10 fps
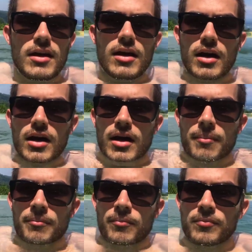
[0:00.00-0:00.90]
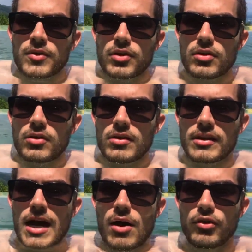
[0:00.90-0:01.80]

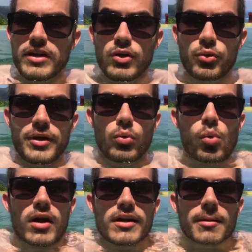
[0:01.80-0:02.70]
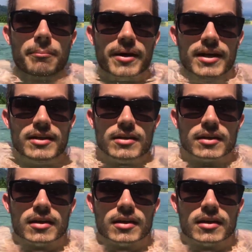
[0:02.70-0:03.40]
Now you can create one campaign,